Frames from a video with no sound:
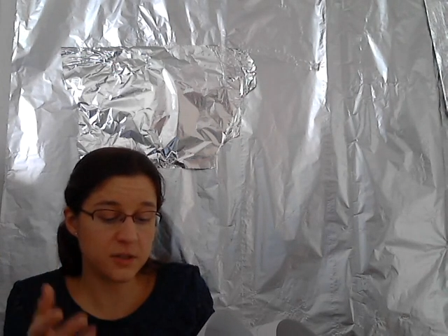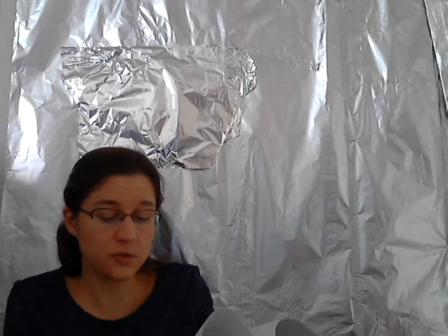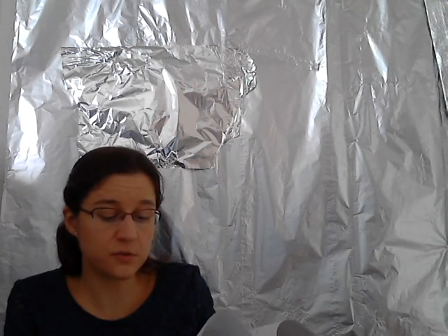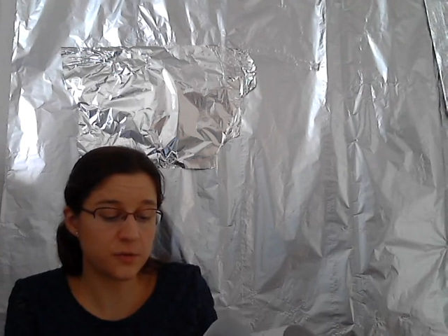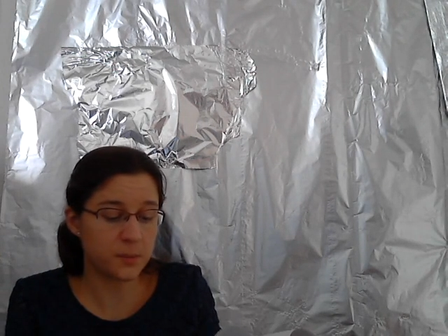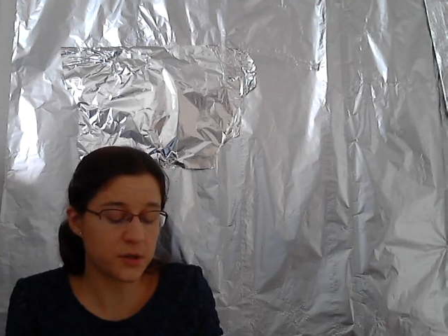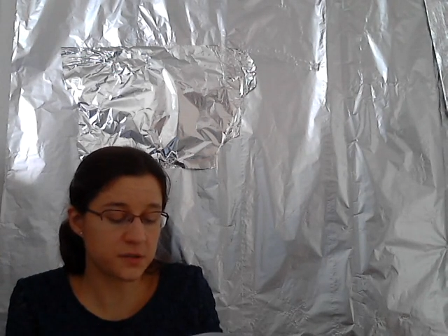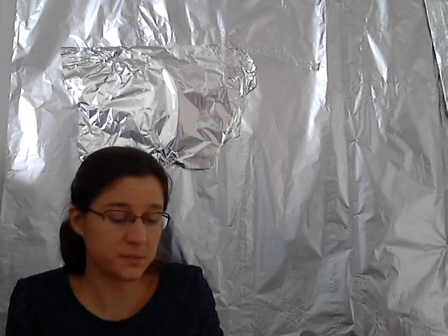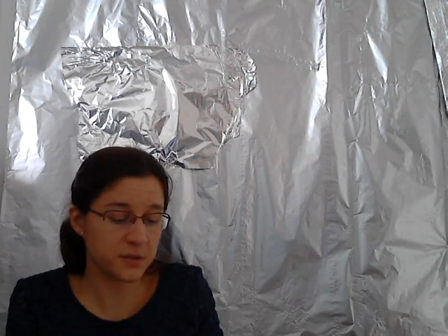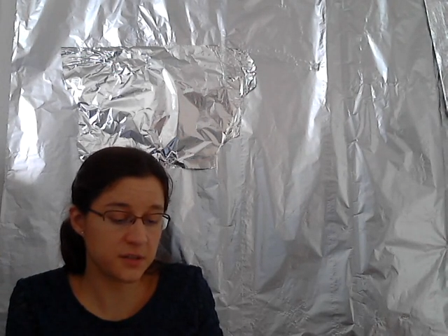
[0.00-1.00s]
for
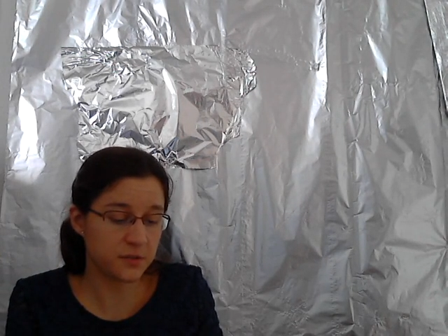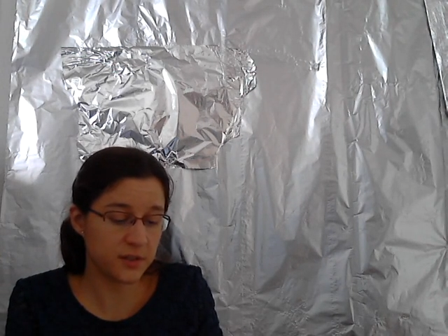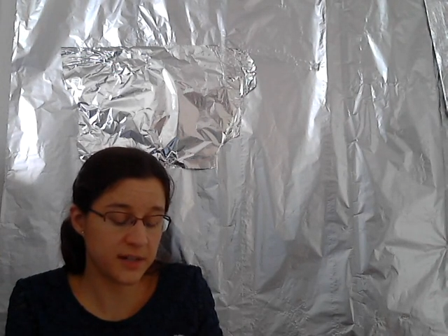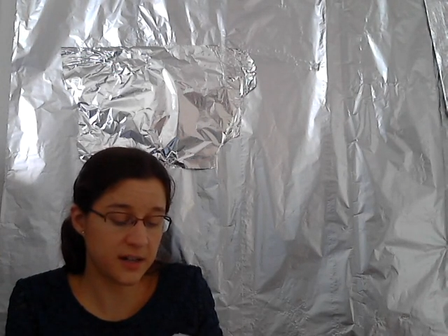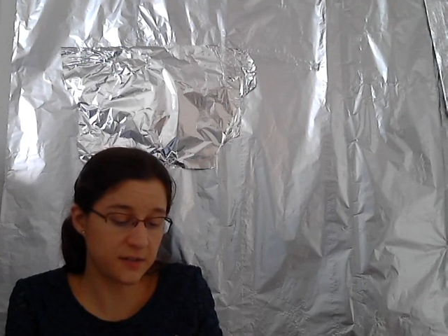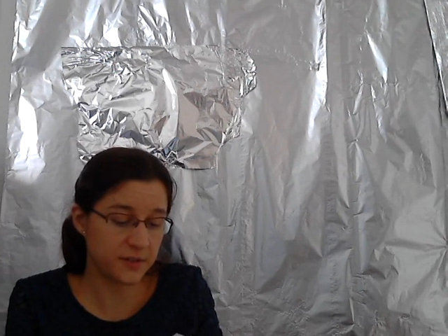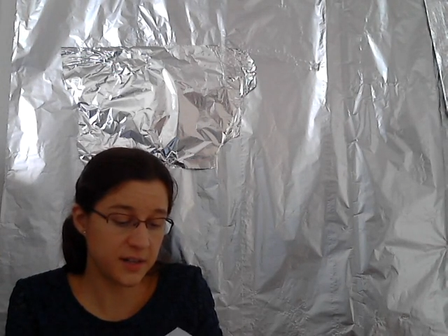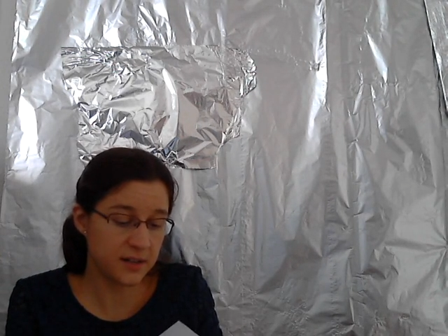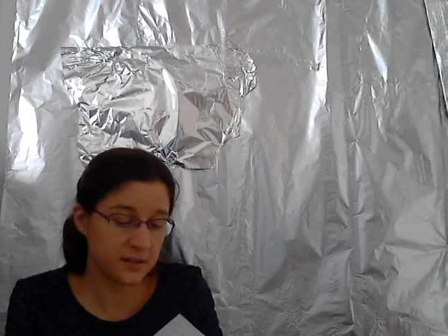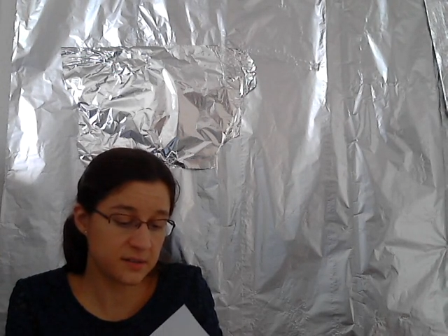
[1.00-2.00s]
approximately 3.5
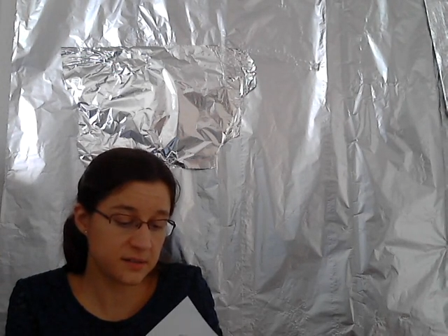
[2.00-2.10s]
years,